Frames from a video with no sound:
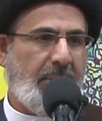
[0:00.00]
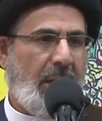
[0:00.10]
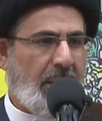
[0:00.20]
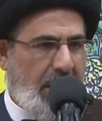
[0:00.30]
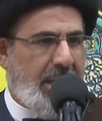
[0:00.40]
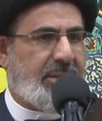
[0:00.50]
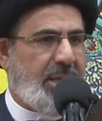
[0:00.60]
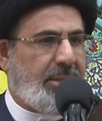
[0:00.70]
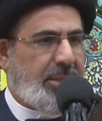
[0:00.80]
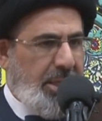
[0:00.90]
Allah
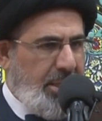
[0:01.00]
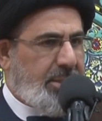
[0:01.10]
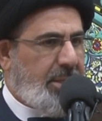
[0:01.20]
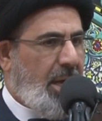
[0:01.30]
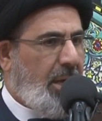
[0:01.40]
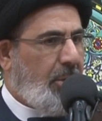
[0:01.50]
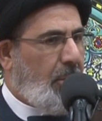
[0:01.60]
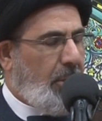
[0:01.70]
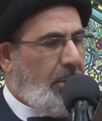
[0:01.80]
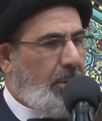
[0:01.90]
sent Isa
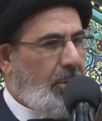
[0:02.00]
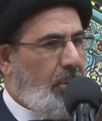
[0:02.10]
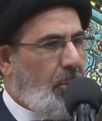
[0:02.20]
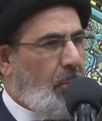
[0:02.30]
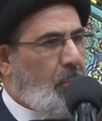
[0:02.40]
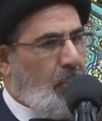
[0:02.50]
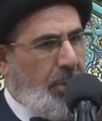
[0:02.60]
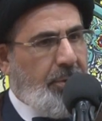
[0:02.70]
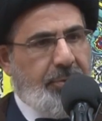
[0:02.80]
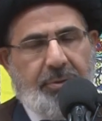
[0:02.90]

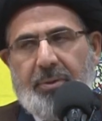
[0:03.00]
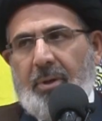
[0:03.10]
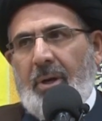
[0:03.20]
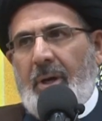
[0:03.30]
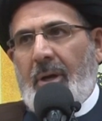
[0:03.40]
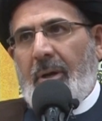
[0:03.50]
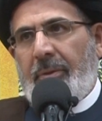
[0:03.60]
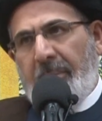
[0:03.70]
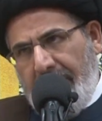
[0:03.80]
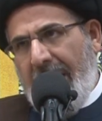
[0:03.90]
with
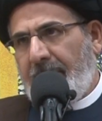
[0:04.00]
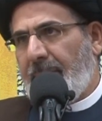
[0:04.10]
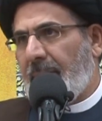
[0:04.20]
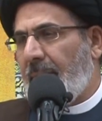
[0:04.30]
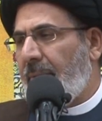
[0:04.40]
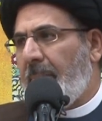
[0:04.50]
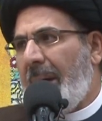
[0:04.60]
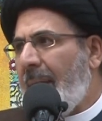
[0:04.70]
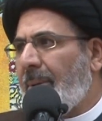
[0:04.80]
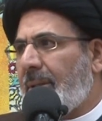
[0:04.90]
the Bible. The
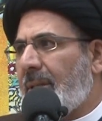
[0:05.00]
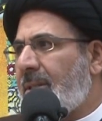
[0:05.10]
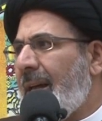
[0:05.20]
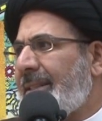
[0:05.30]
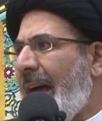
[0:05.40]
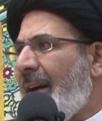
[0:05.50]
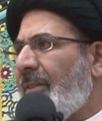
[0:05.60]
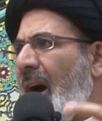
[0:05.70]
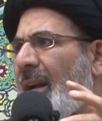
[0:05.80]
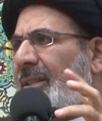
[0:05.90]
Bible does not
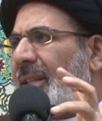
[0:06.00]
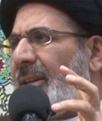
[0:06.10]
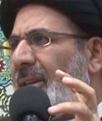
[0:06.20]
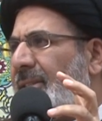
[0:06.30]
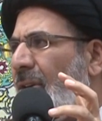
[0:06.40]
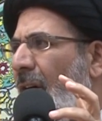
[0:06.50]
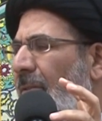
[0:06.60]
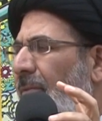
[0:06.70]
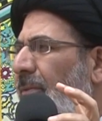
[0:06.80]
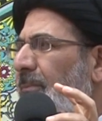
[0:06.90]
have articles
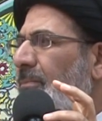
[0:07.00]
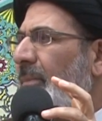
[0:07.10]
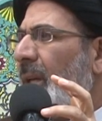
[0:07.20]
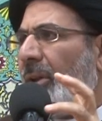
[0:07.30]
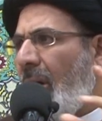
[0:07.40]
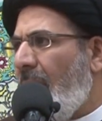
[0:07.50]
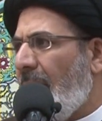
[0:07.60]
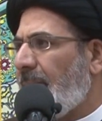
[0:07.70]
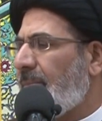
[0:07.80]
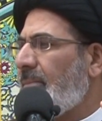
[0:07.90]
of
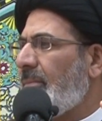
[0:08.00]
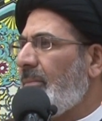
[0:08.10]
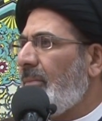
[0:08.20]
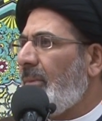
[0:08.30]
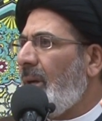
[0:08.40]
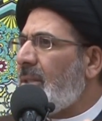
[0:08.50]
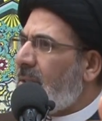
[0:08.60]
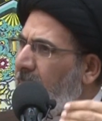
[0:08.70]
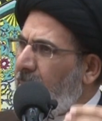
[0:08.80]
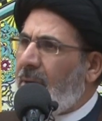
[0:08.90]
law.
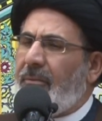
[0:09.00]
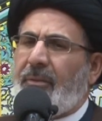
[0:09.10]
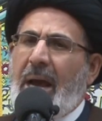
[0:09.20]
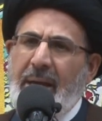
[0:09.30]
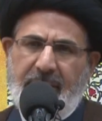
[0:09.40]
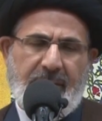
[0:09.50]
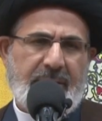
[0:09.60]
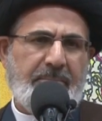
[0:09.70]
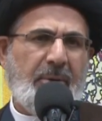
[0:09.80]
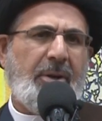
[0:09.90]
It's a book of
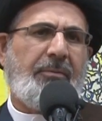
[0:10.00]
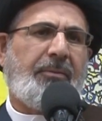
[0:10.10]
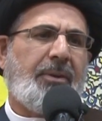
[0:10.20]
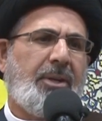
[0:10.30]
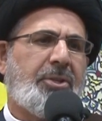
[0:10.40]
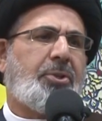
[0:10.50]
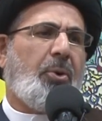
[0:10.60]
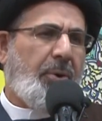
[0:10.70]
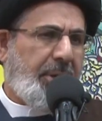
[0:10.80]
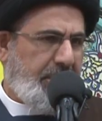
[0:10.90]
guidance, book of
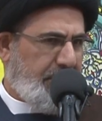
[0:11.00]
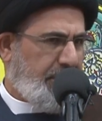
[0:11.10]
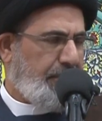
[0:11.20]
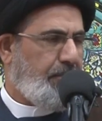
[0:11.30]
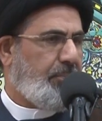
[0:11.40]
stories